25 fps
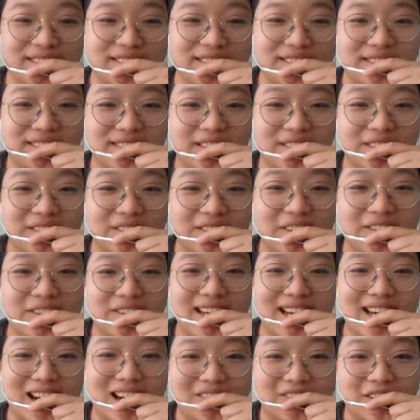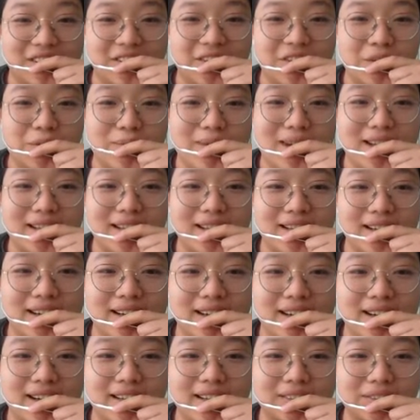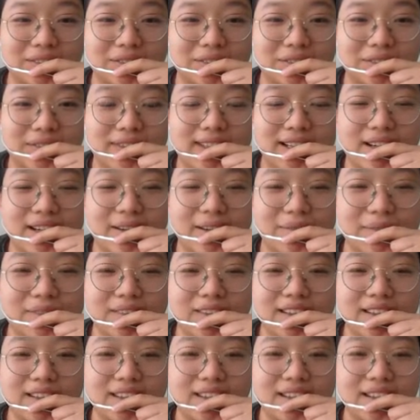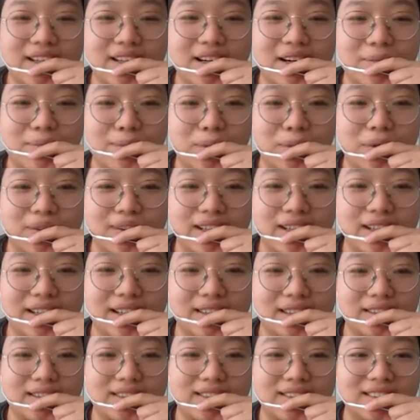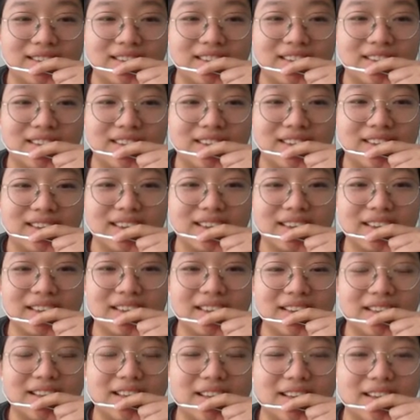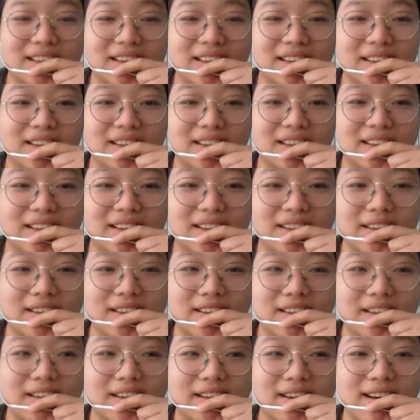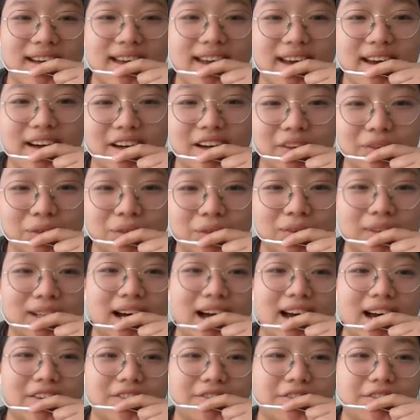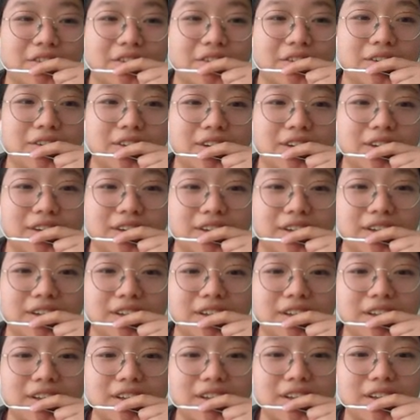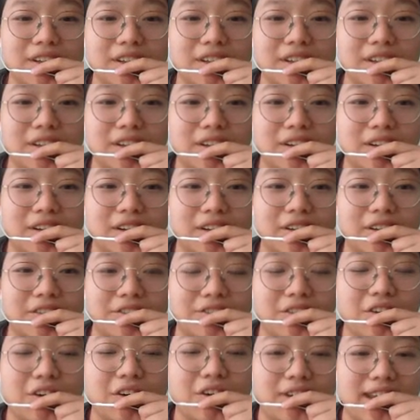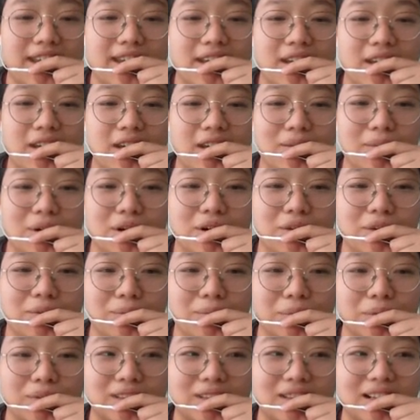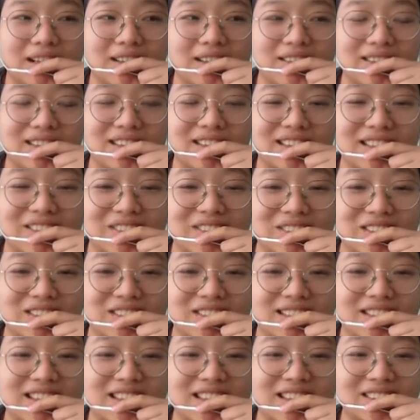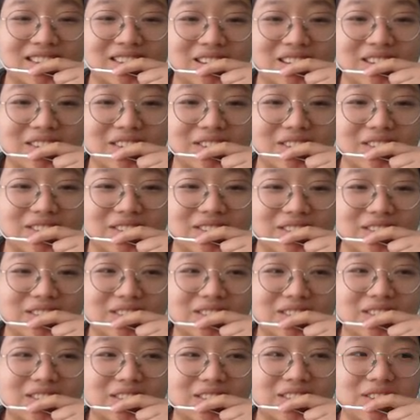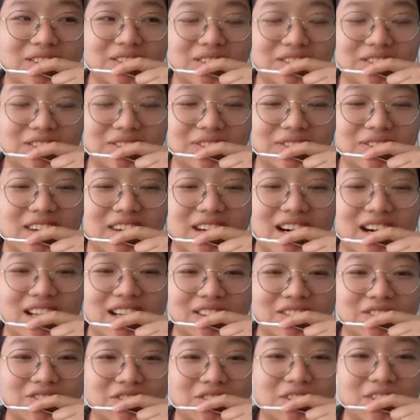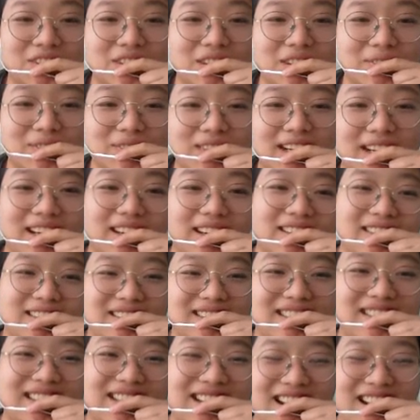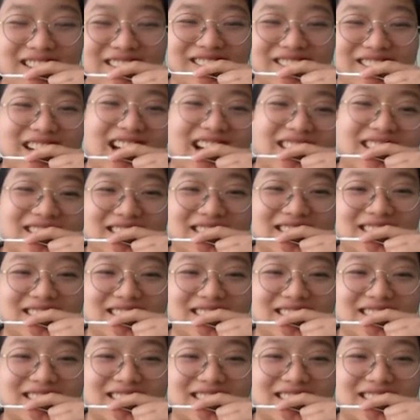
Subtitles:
so you already have a human there and you can put on the uh, hair you like for her or for him, or put down the interesting clothes you want for him. Like it kind of like